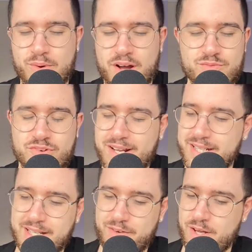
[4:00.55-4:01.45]
I
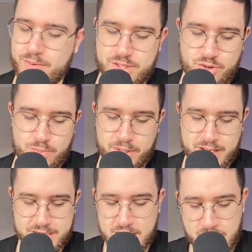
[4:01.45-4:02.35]
really don't know at all,
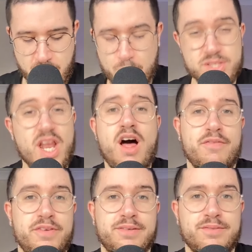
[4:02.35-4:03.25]
because I was
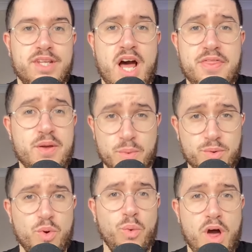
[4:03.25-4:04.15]
laughing. I think we
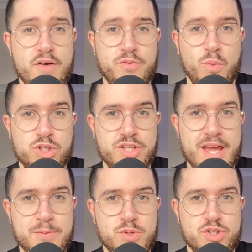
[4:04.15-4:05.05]
were all laughing watching
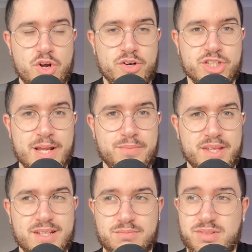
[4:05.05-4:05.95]
that Ipswich-Norwich game,
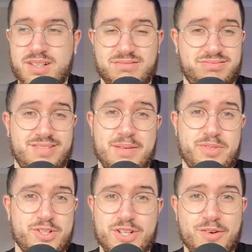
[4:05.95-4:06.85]
thinking, oh,
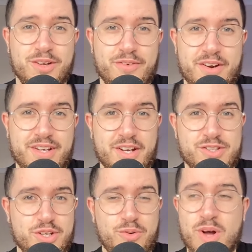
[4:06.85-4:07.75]
Ipswich don't look very good
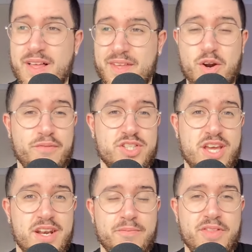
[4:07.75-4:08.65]
at all. They're not even
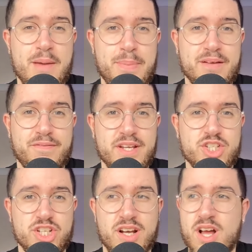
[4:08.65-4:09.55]
turning up for their big
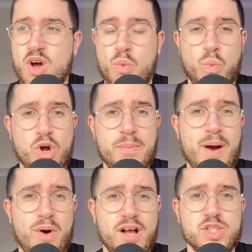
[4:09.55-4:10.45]
fixture. What
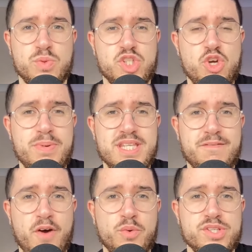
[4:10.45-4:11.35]
about us? We're too busy
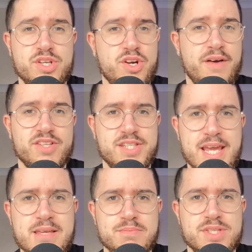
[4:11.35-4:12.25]
focusing on other
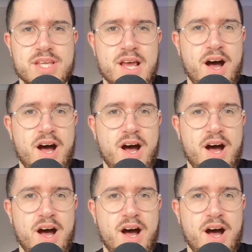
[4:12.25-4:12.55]
teams.